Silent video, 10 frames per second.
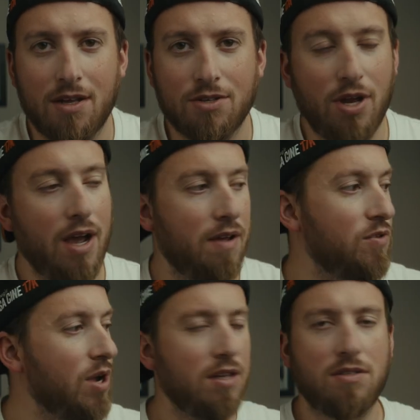So yeah, if
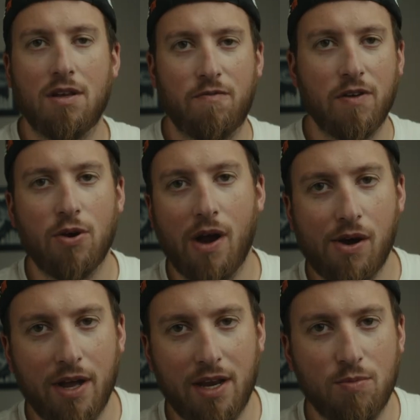you guys figure
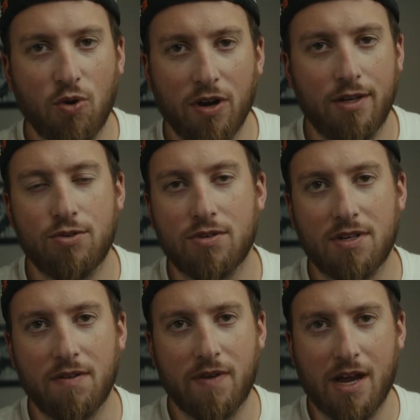out any more
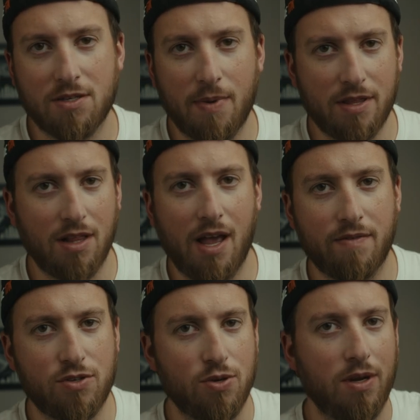interesting facts about the
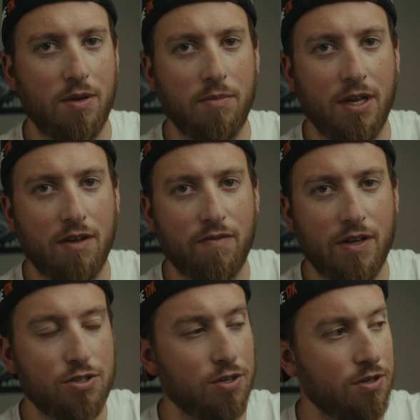live streaming
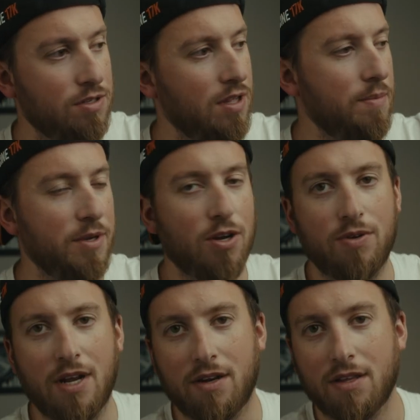features, let me know
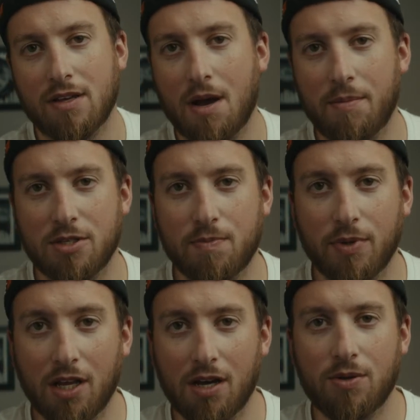down in the comments
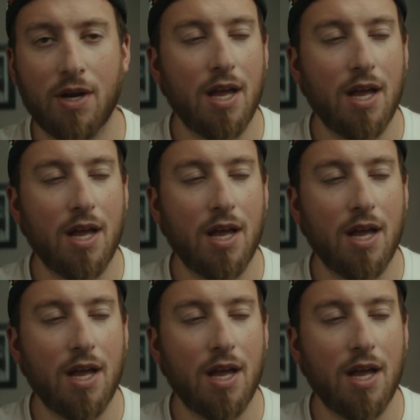below.